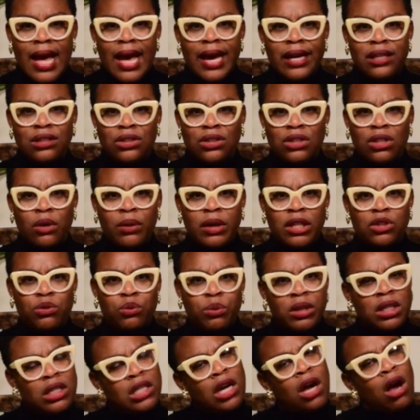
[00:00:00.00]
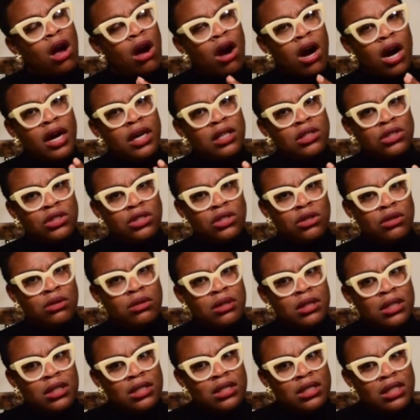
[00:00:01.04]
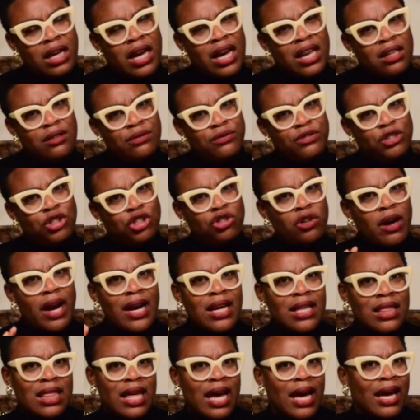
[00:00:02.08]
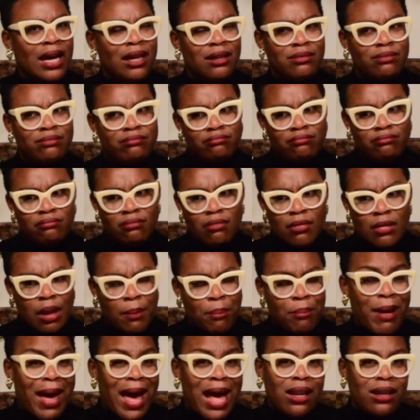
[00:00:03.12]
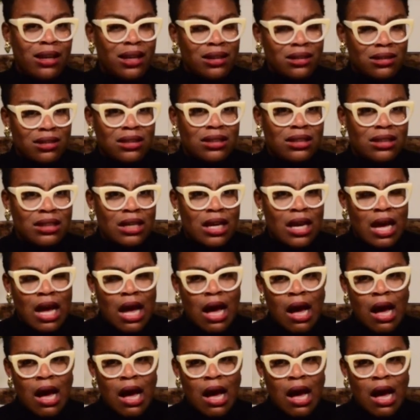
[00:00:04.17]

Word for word: And so it's really hard to kind of strike that balance.